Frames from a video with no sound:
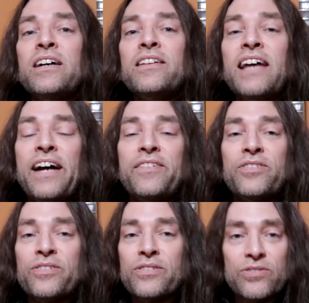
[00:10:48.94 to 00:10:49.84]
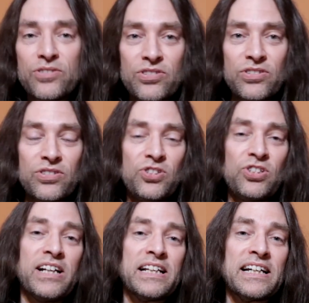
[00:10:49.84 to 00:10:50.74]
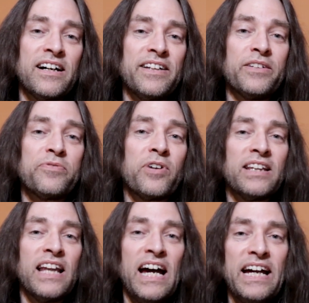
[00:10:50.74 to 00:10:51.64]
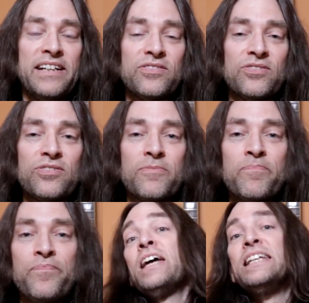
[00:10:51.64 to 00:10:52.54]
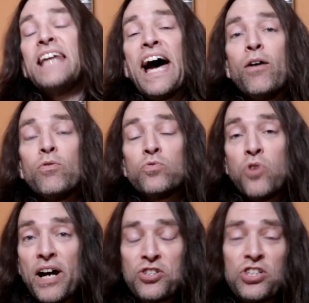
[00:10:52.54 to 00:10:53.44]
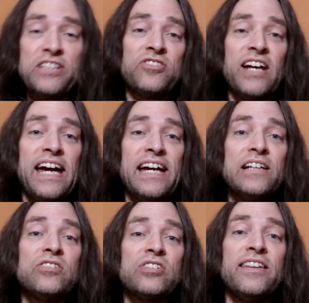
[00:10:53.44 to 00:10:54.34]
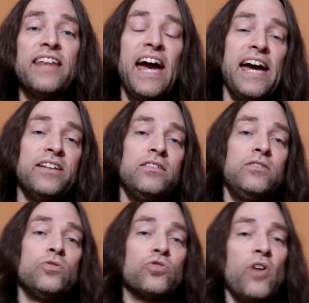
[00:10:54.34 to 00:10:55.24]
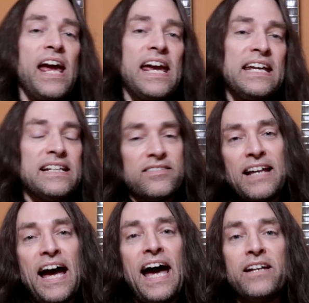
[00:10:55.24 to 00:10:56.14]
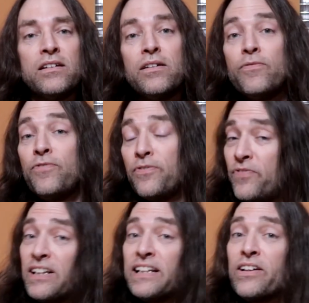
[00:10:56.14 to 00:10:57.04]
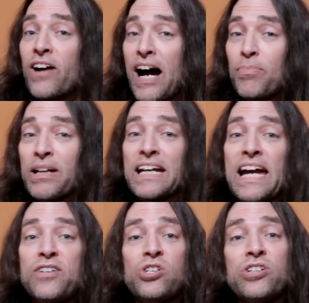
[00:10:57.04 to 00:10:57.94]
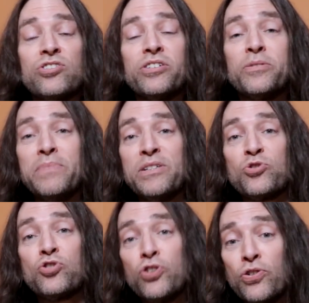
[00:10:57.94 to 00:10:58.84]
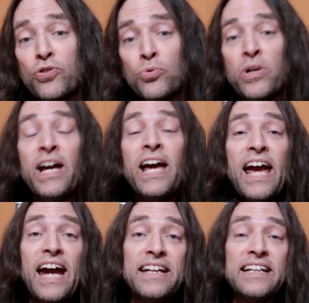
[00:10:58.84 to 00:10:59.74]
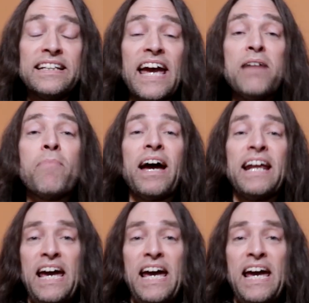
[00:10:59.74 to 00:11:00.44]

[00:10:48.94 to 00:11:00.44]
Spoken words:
that there's shelling on the front lines. Now, Russia says that Ukraine is not fulfilling their obligations under Minsk II and that they might